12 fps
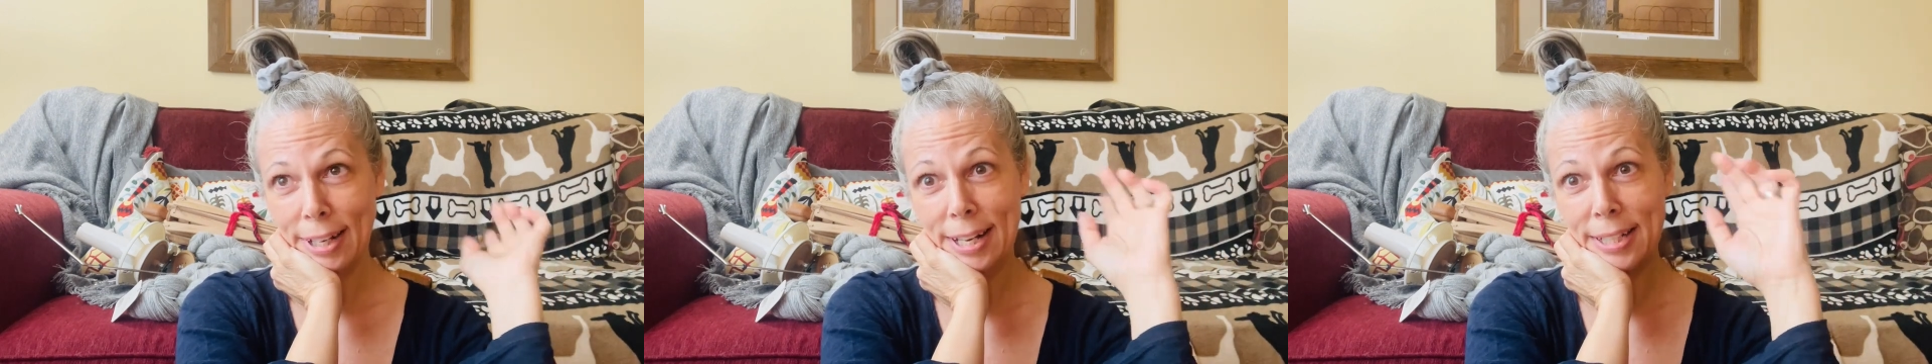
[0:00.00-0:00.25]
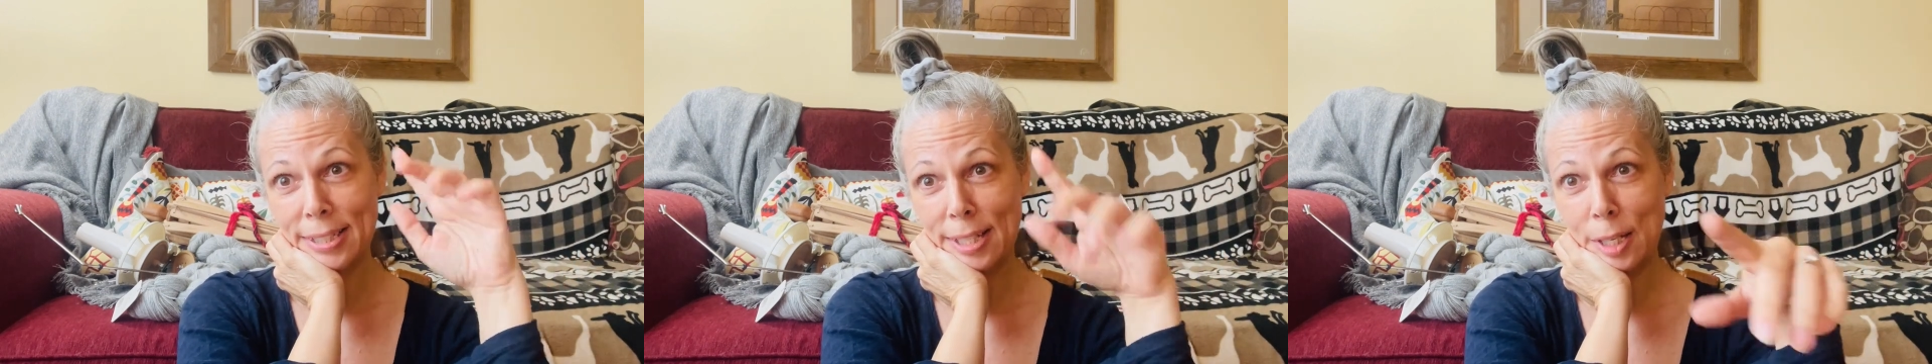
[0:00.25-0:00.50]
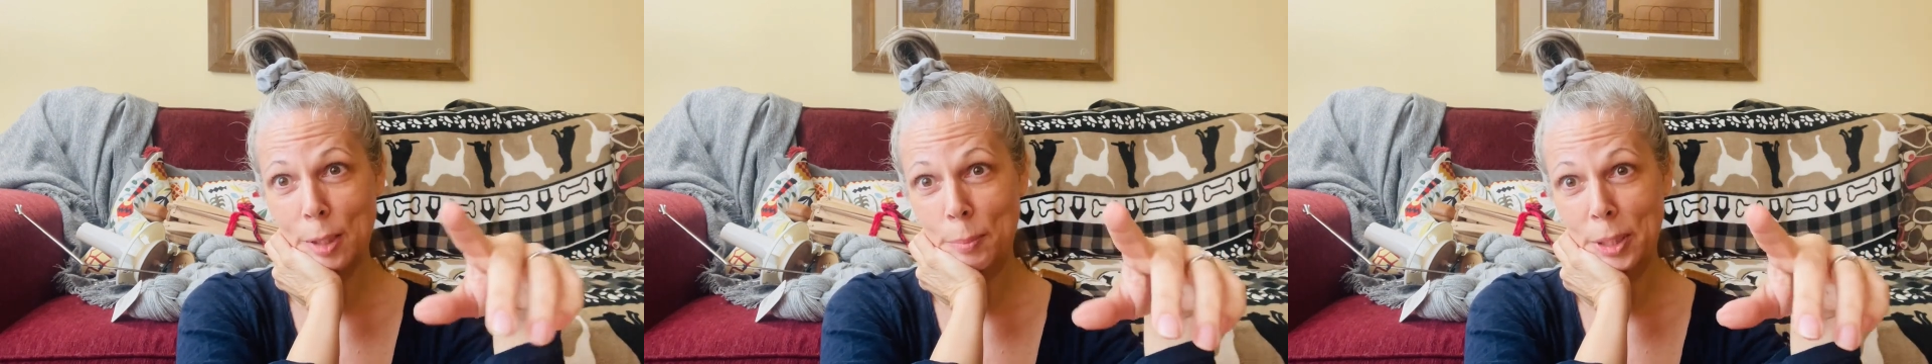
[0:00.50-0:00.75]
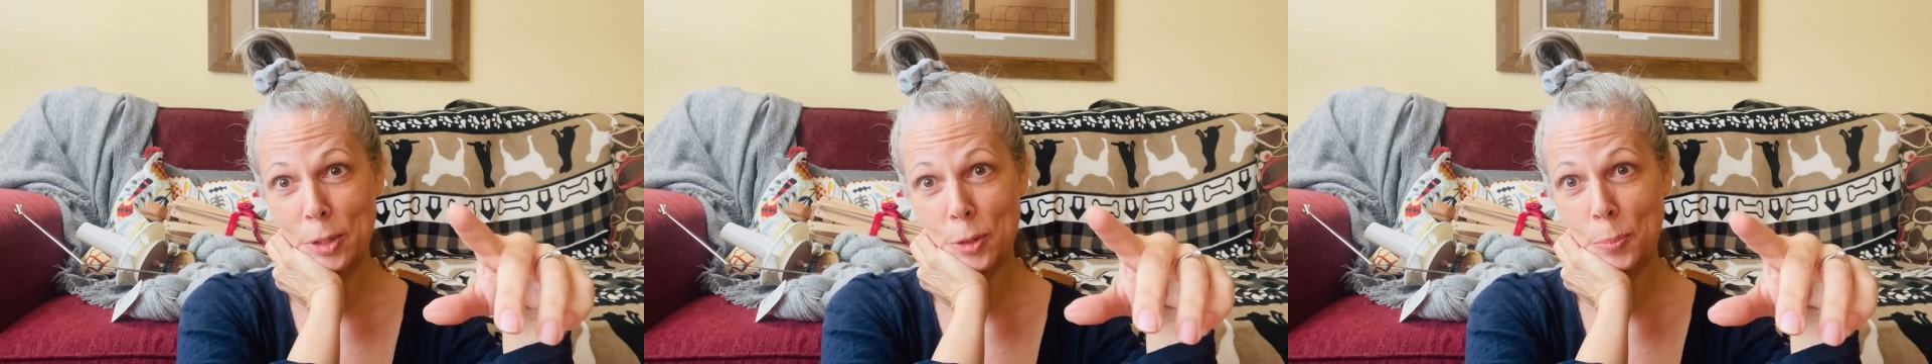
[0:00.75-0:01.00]
That's
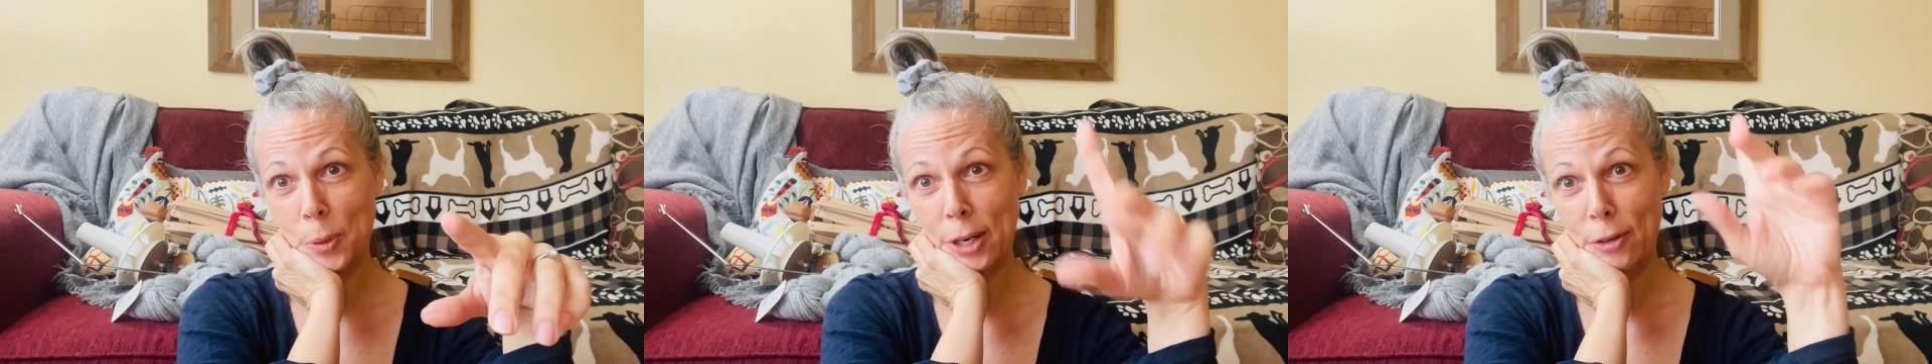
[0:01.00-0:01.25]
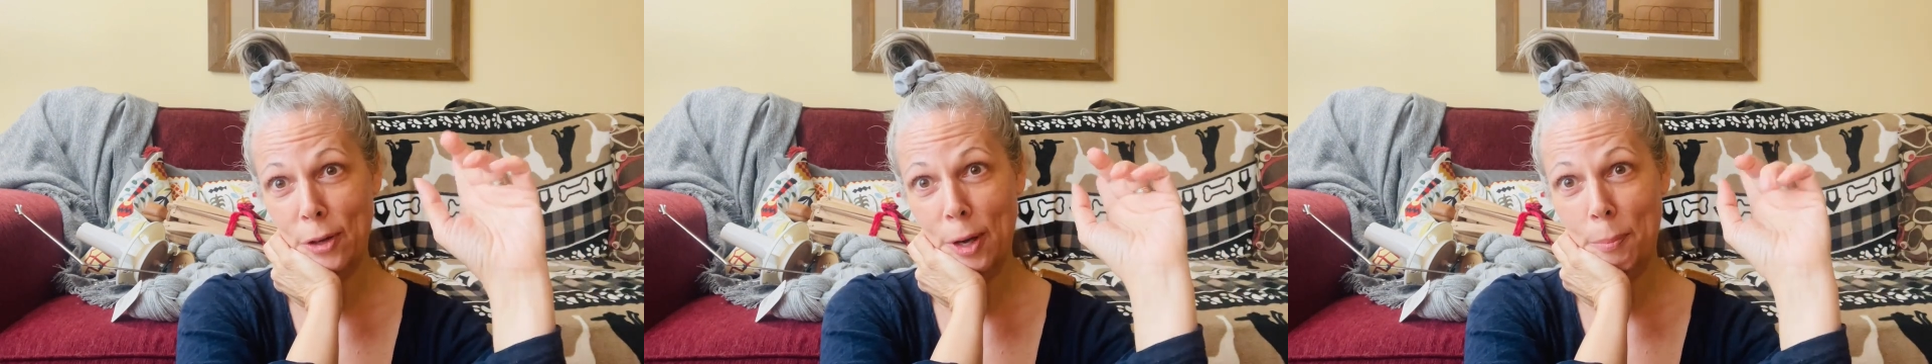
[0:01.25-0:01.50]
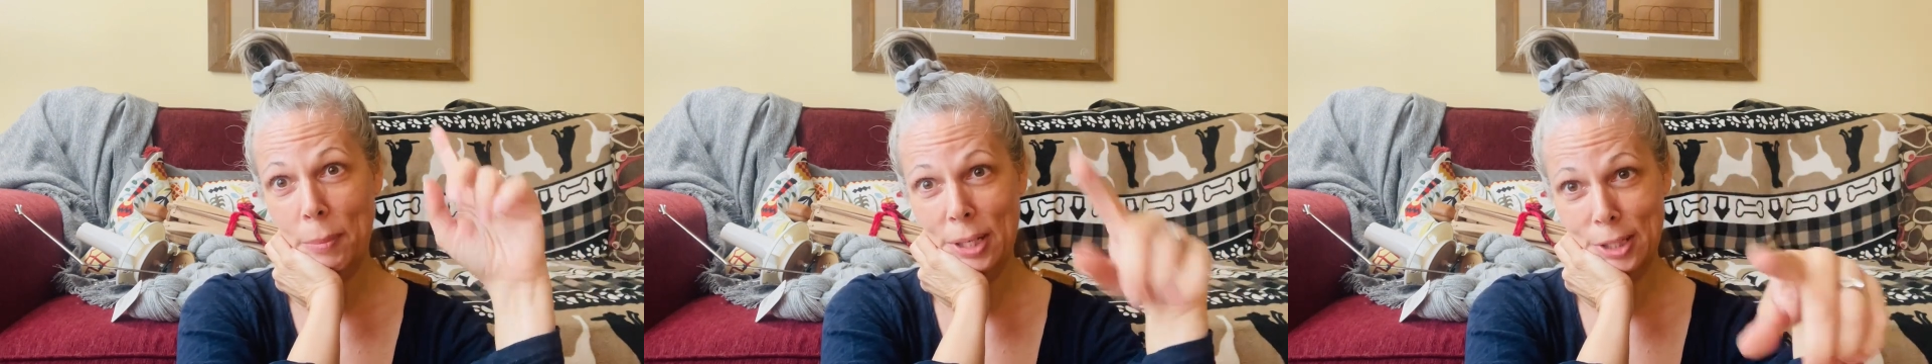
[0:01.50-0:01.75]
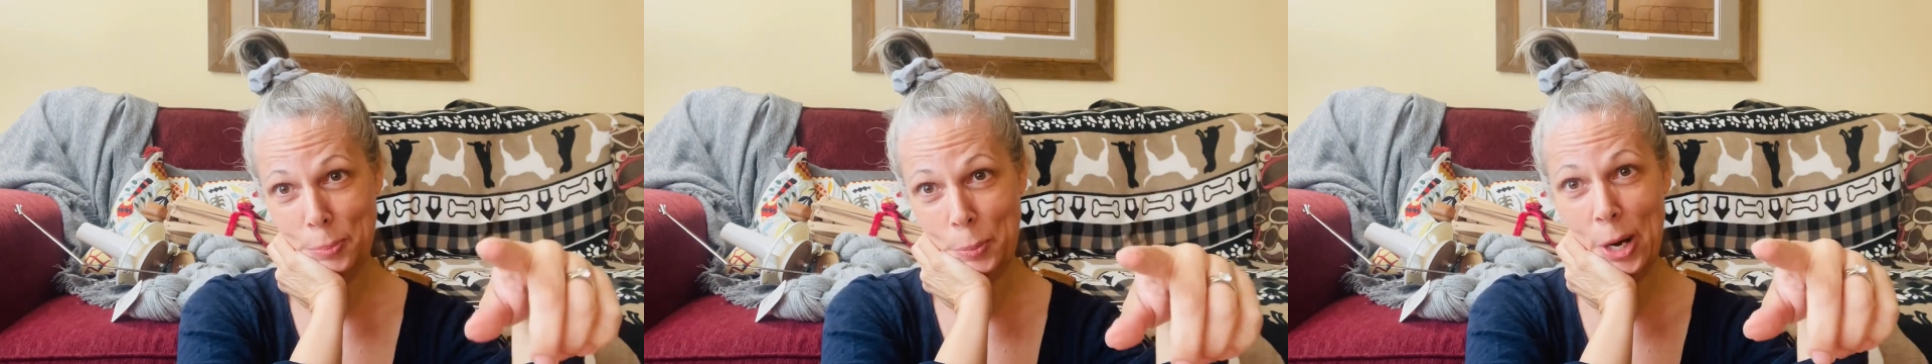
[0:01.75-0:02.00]
kilometers per hour, not
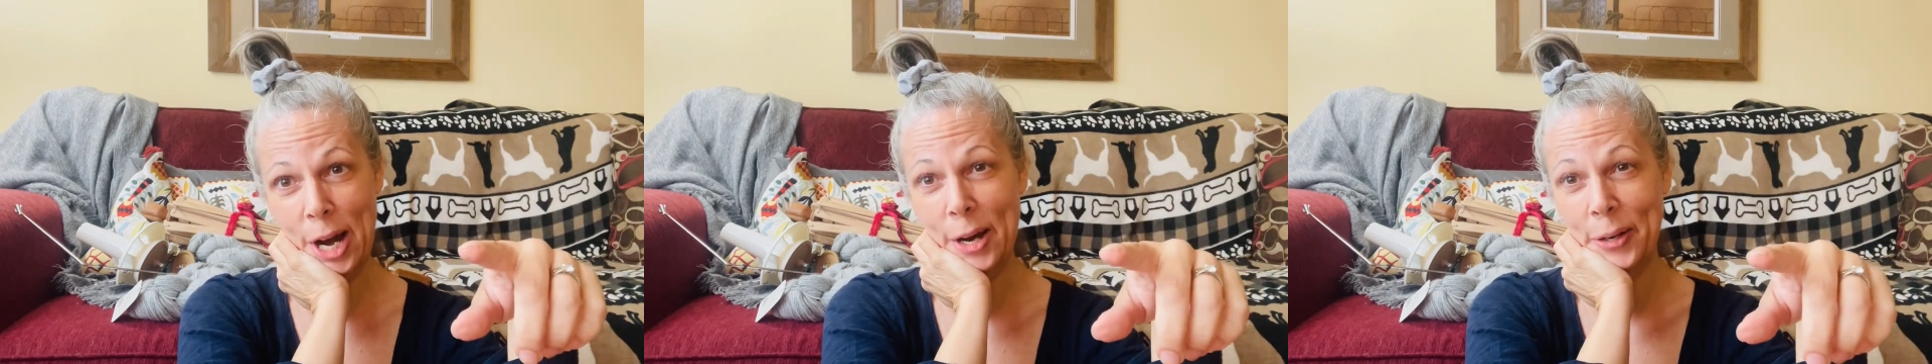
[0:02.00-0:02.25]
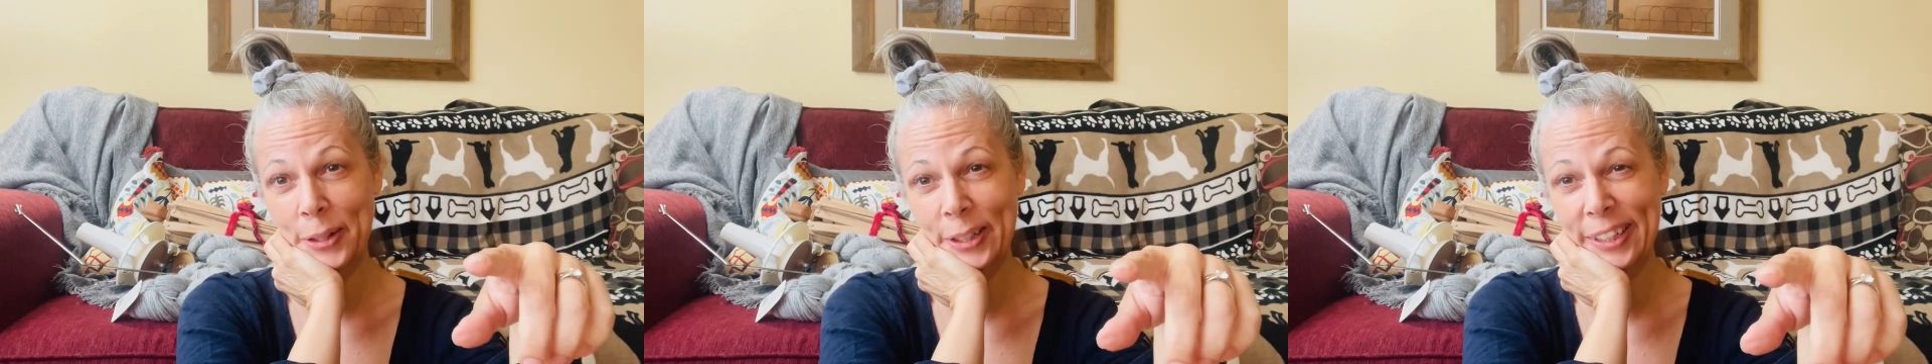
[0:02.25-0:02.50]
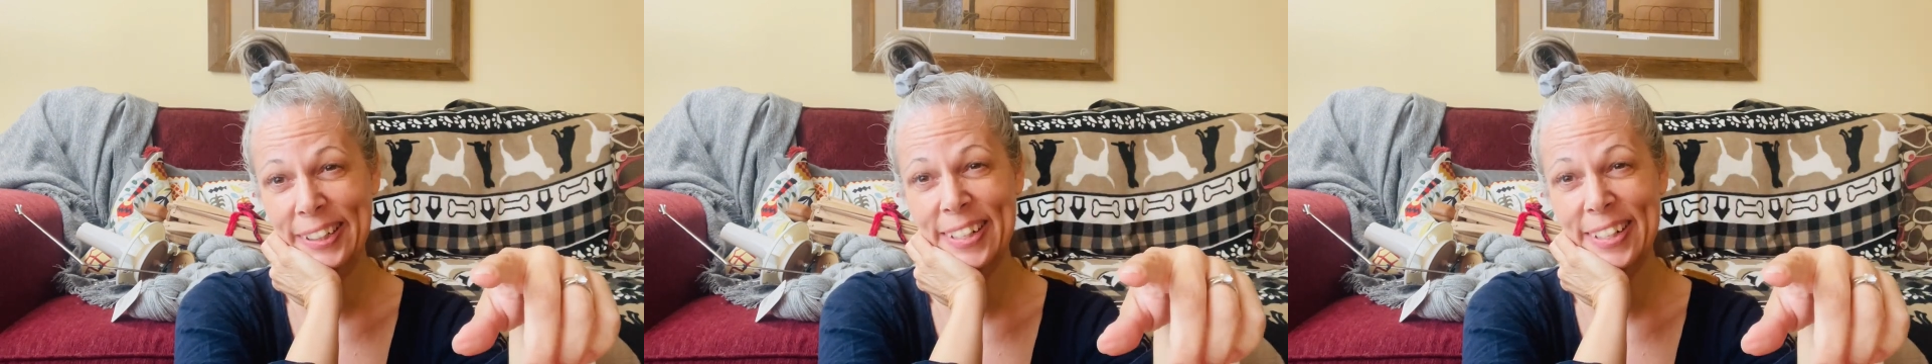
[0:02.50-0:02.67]
miles per hour.